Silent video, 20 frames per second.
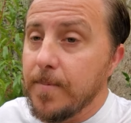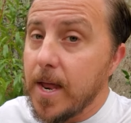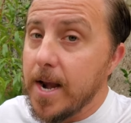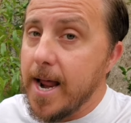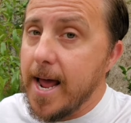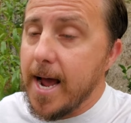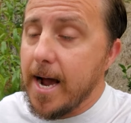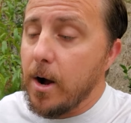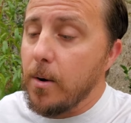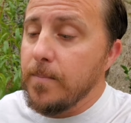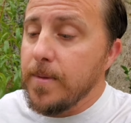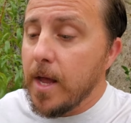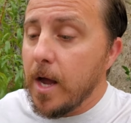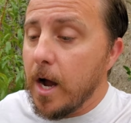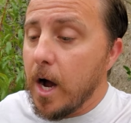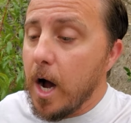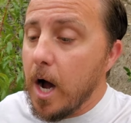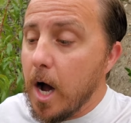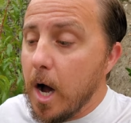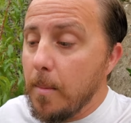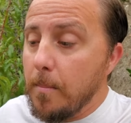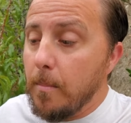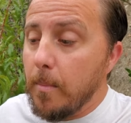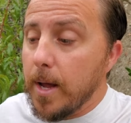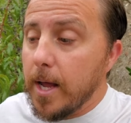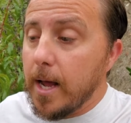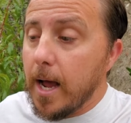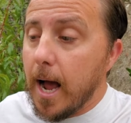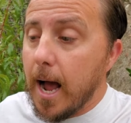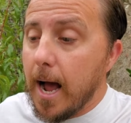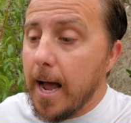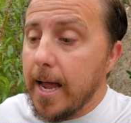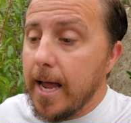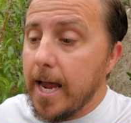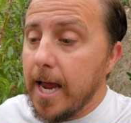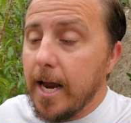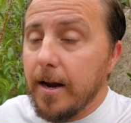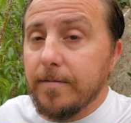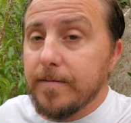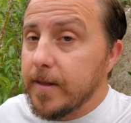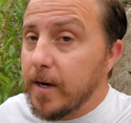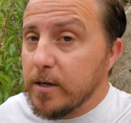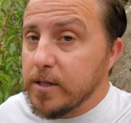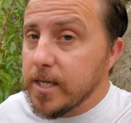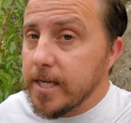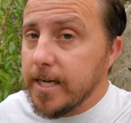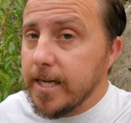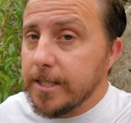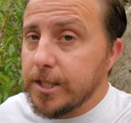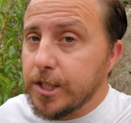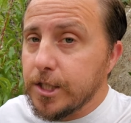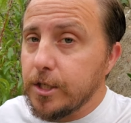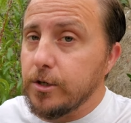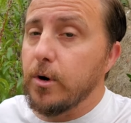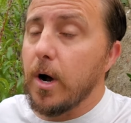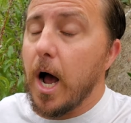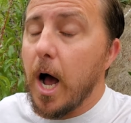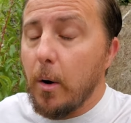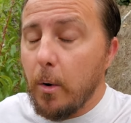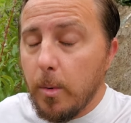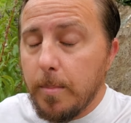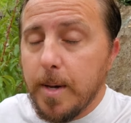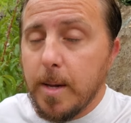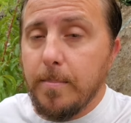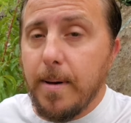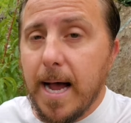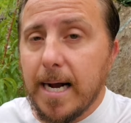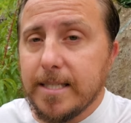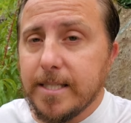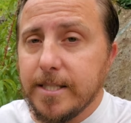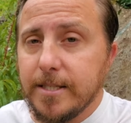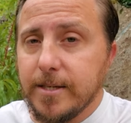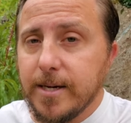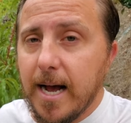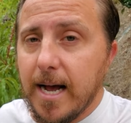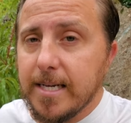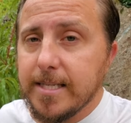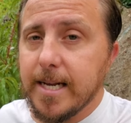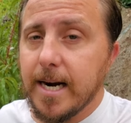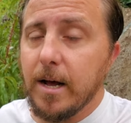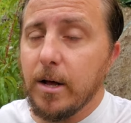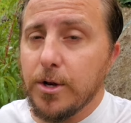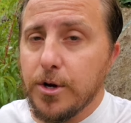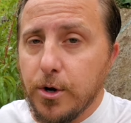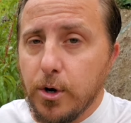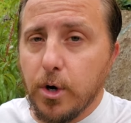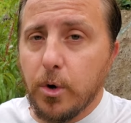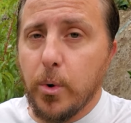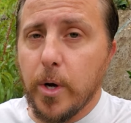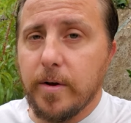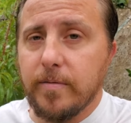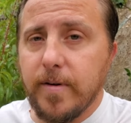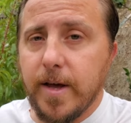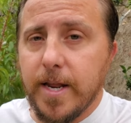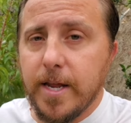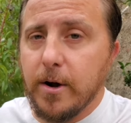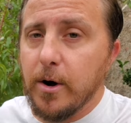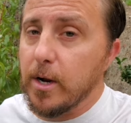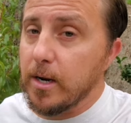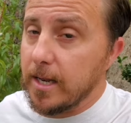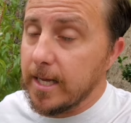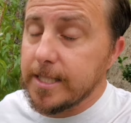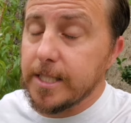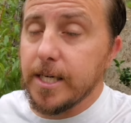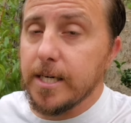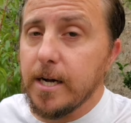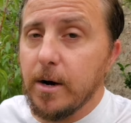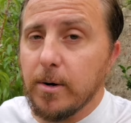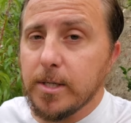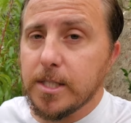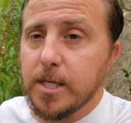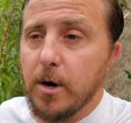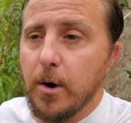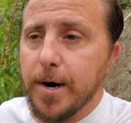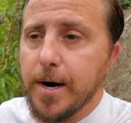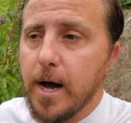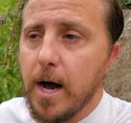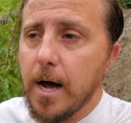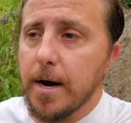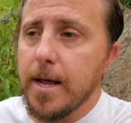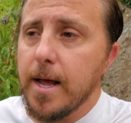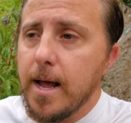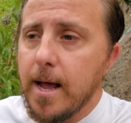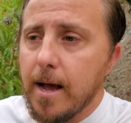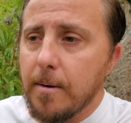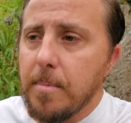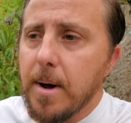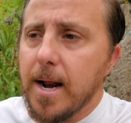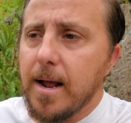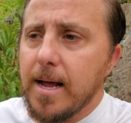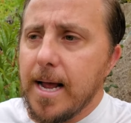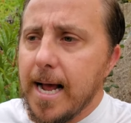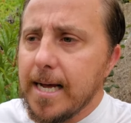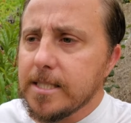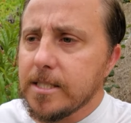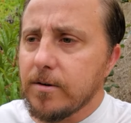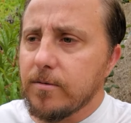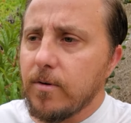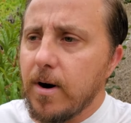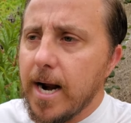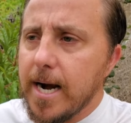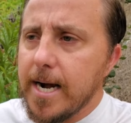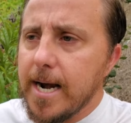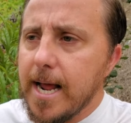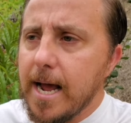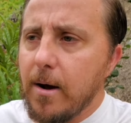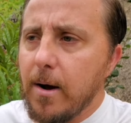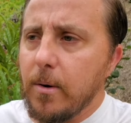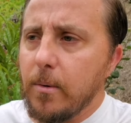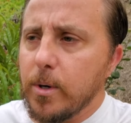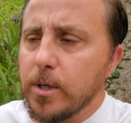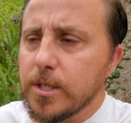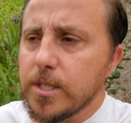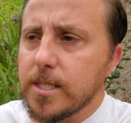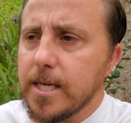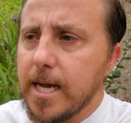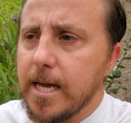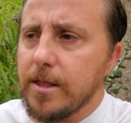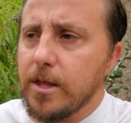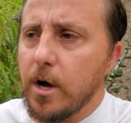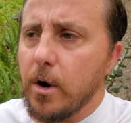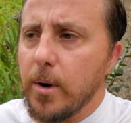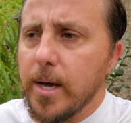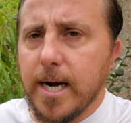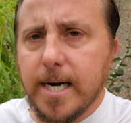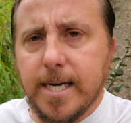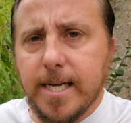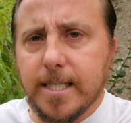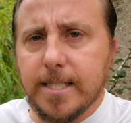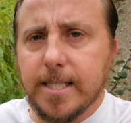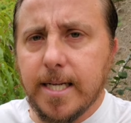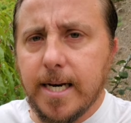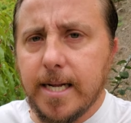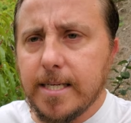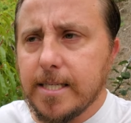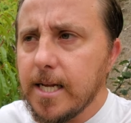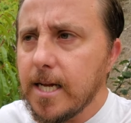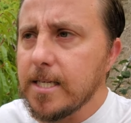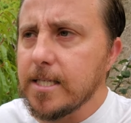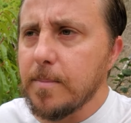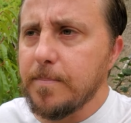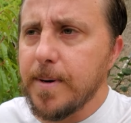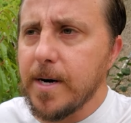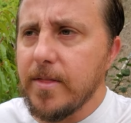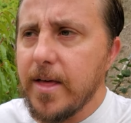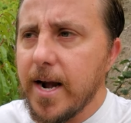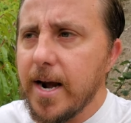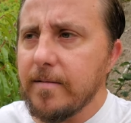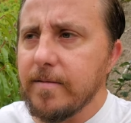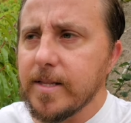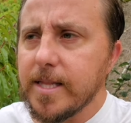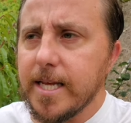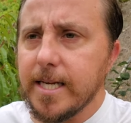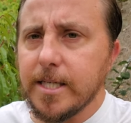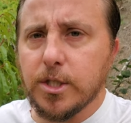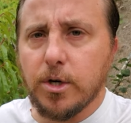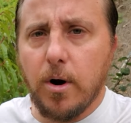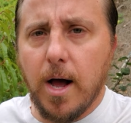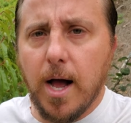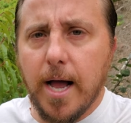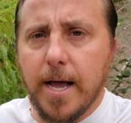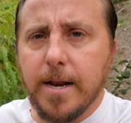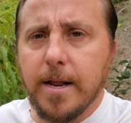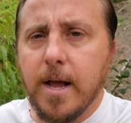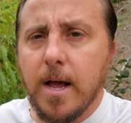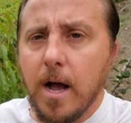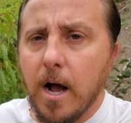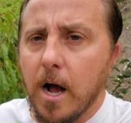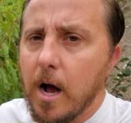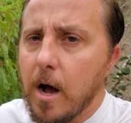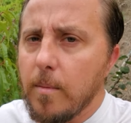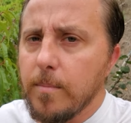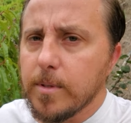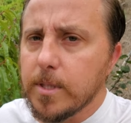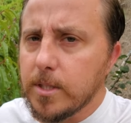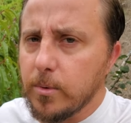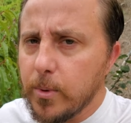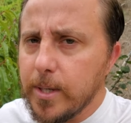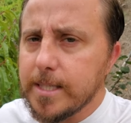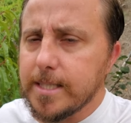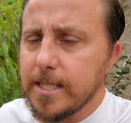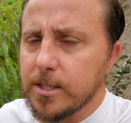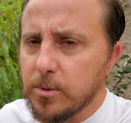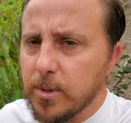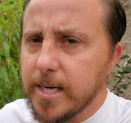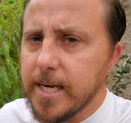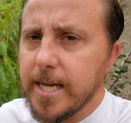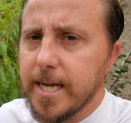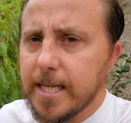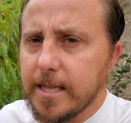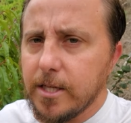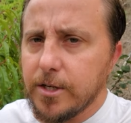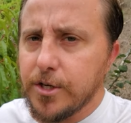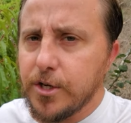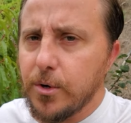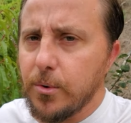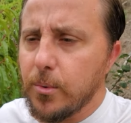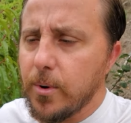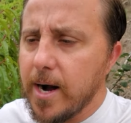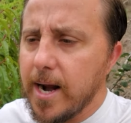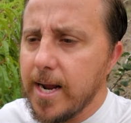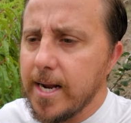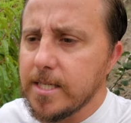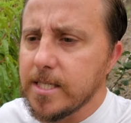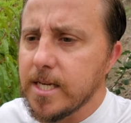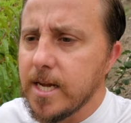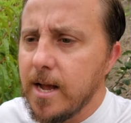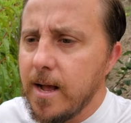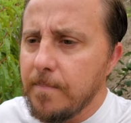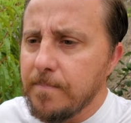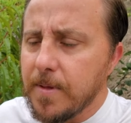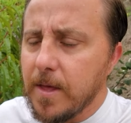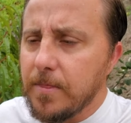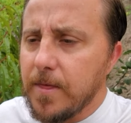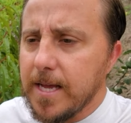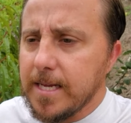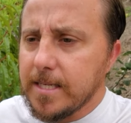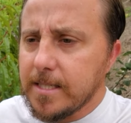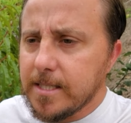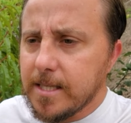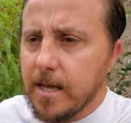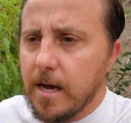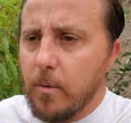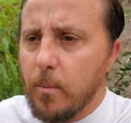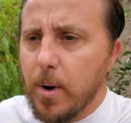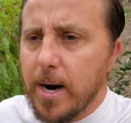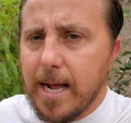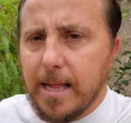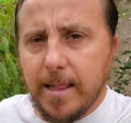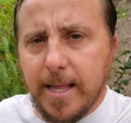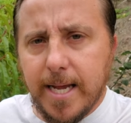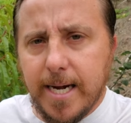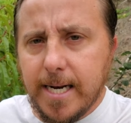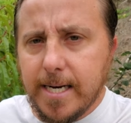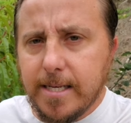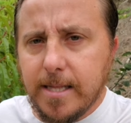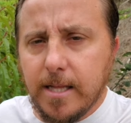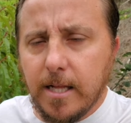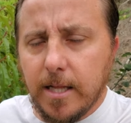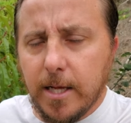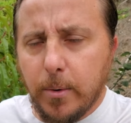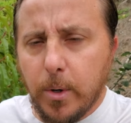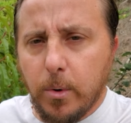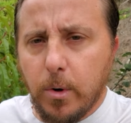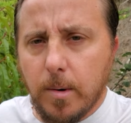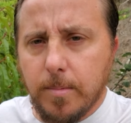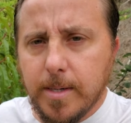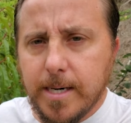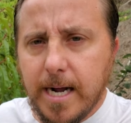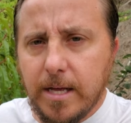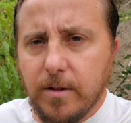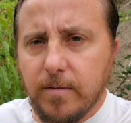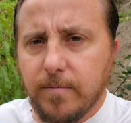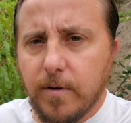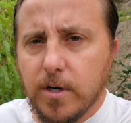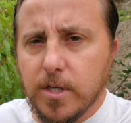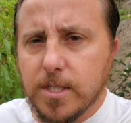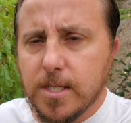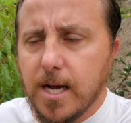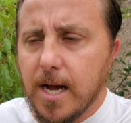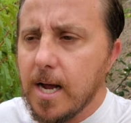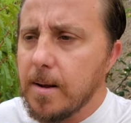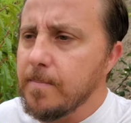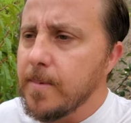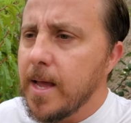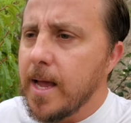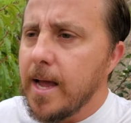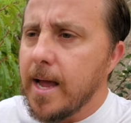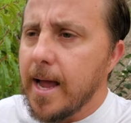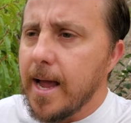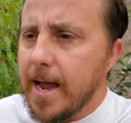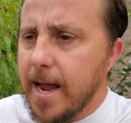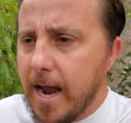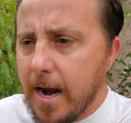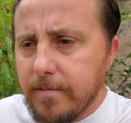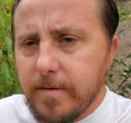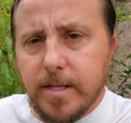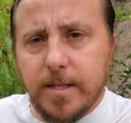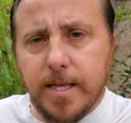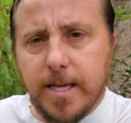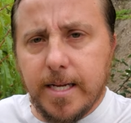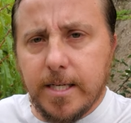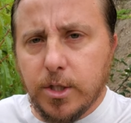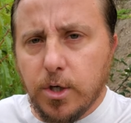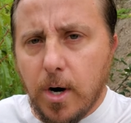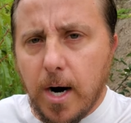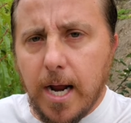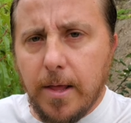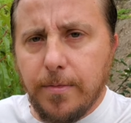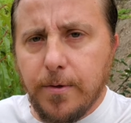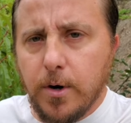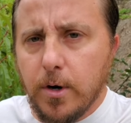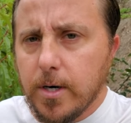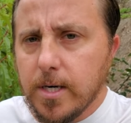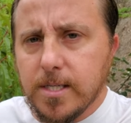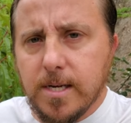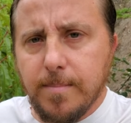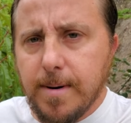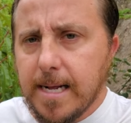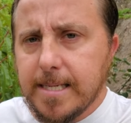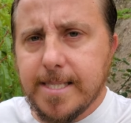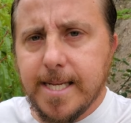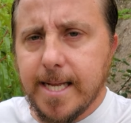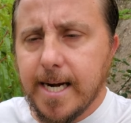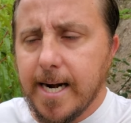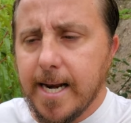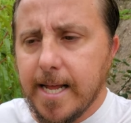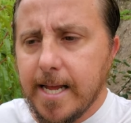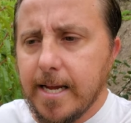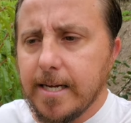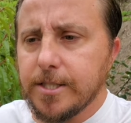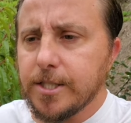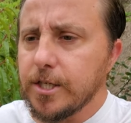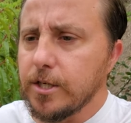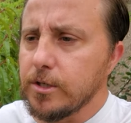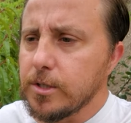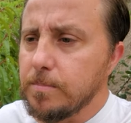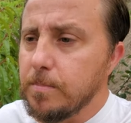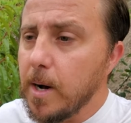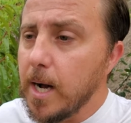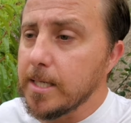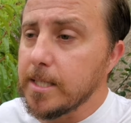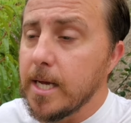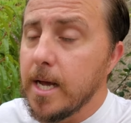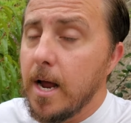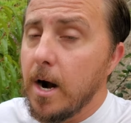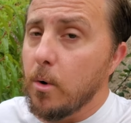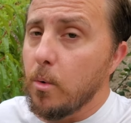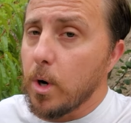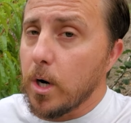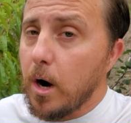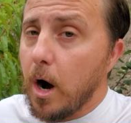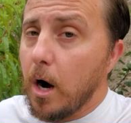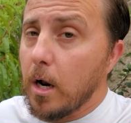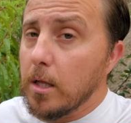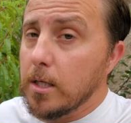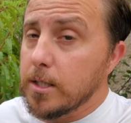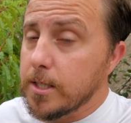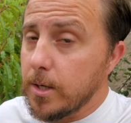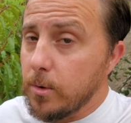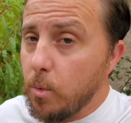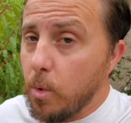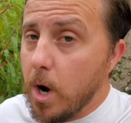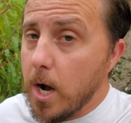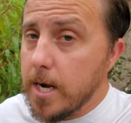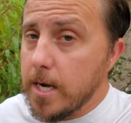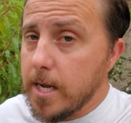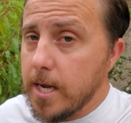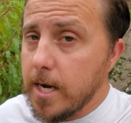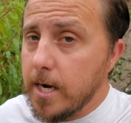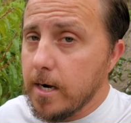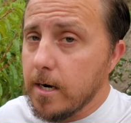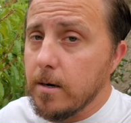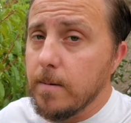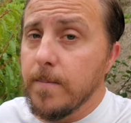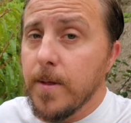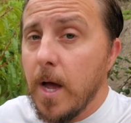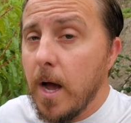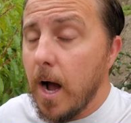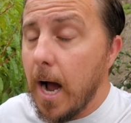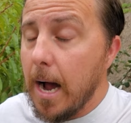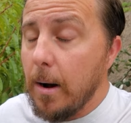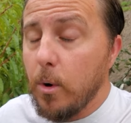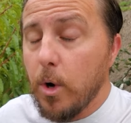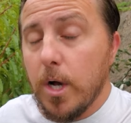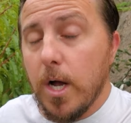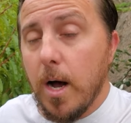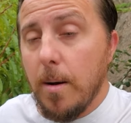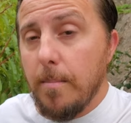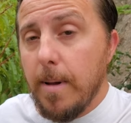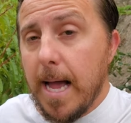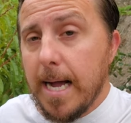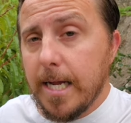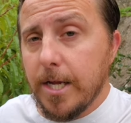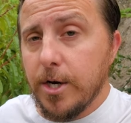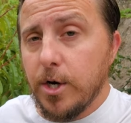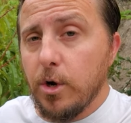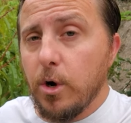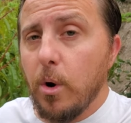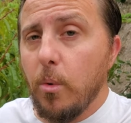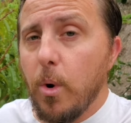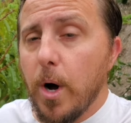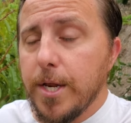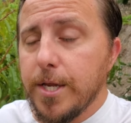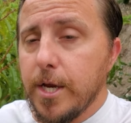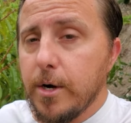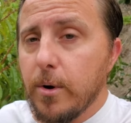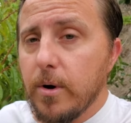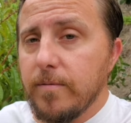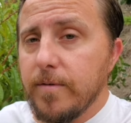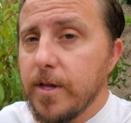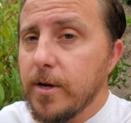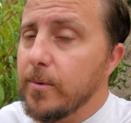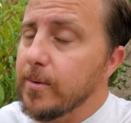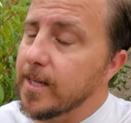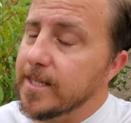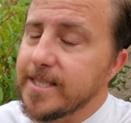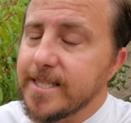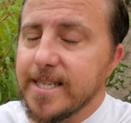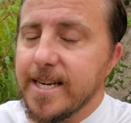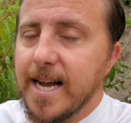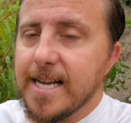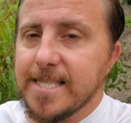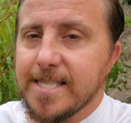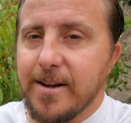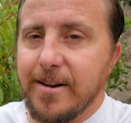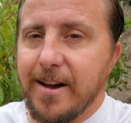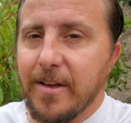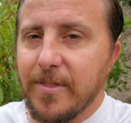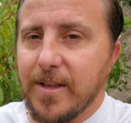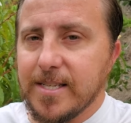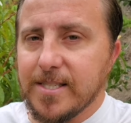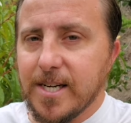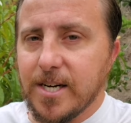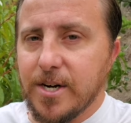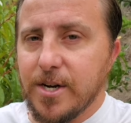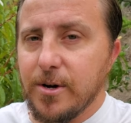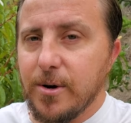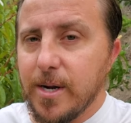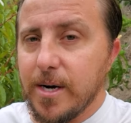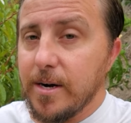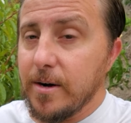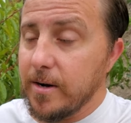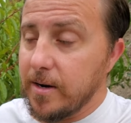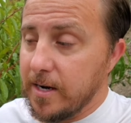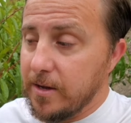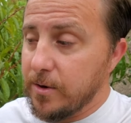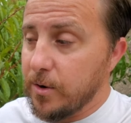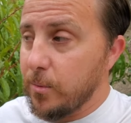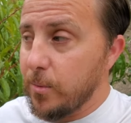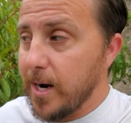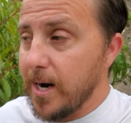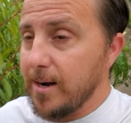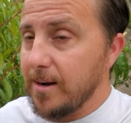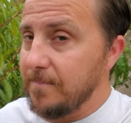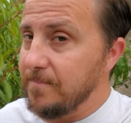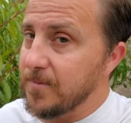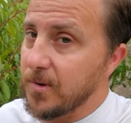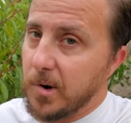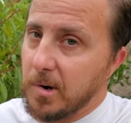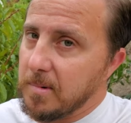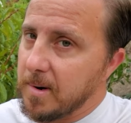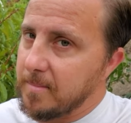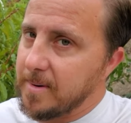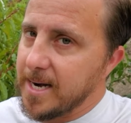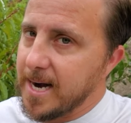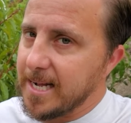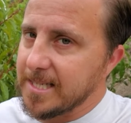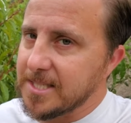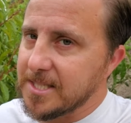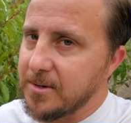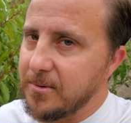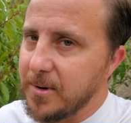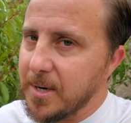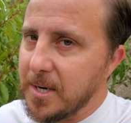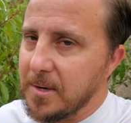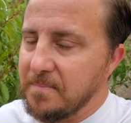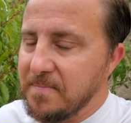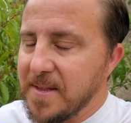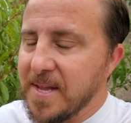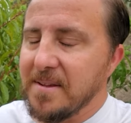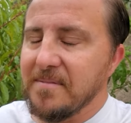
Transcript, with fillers: Now, um, if there's an issue, I will be back to you guys and I'll do a quick video and let you know what's going on. But as of right now, I will say though, in addition, it does appear that everything dried. Um, so we, since we did get the two rains, the things, uh, when I laid the liquid rubber down the first time, everything dried through because I'm not seeing any issues. But regardless, in one year, I will come back and do a one-year review and let you guys know how things are doing, either well or maybe not so well.